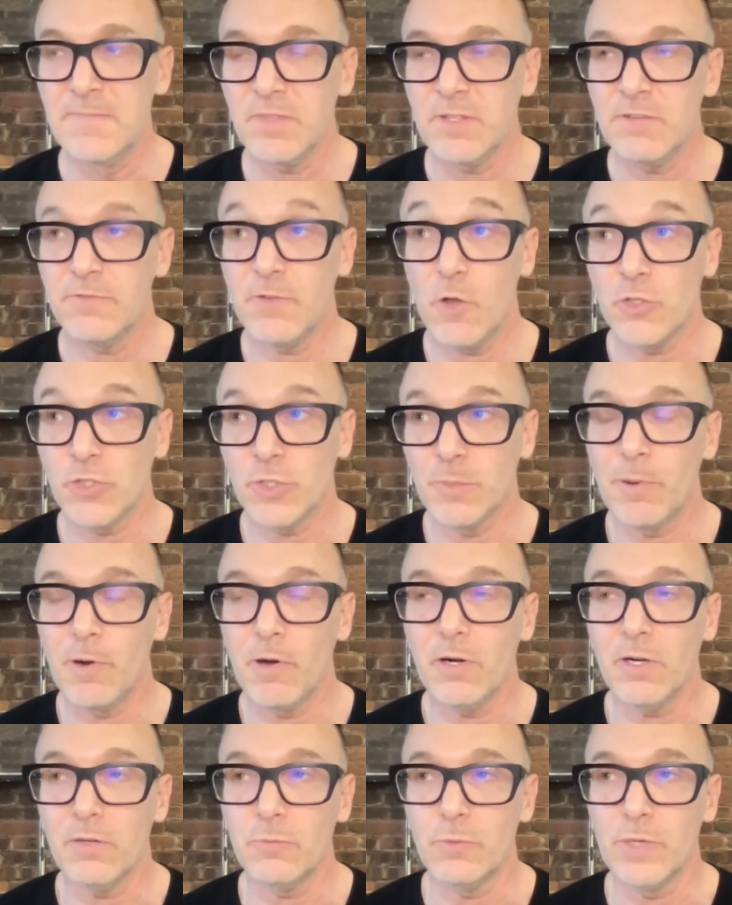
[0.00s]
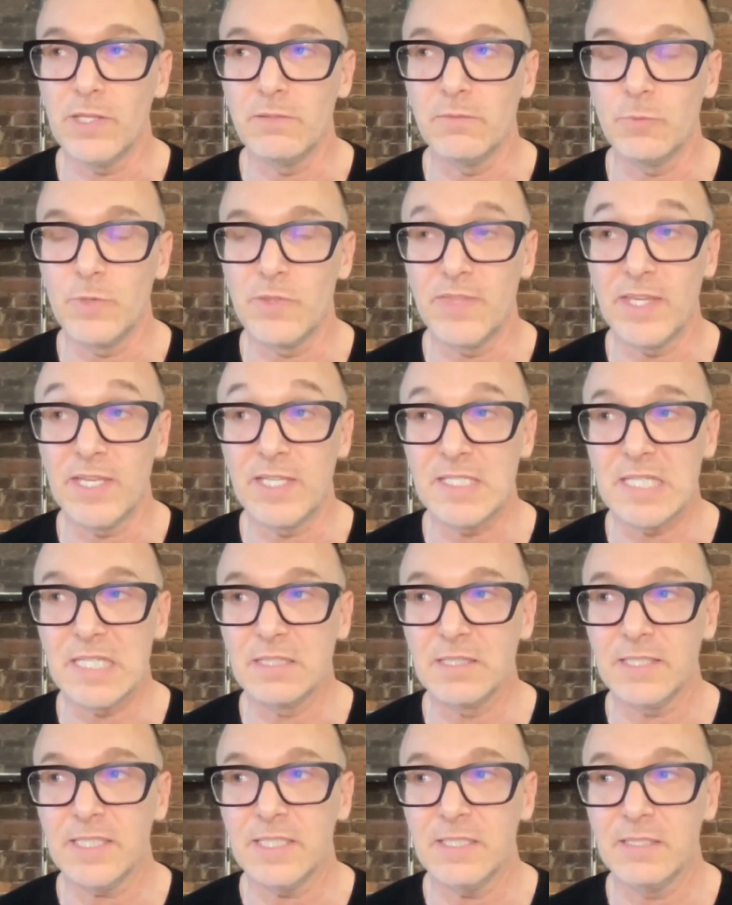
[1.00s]
falls apart when when things get
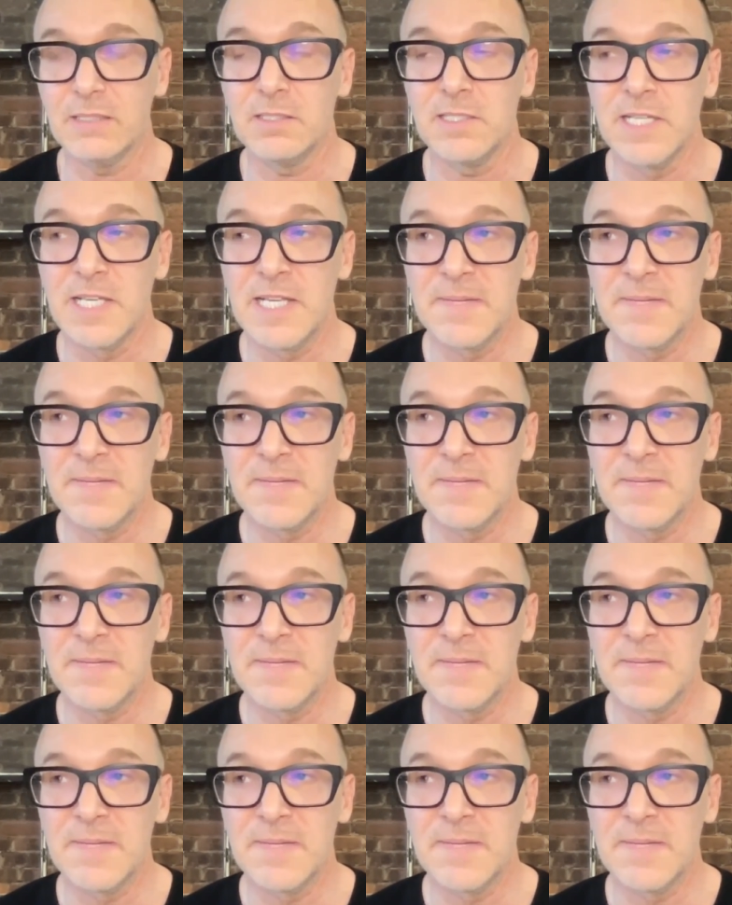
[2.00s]
lean.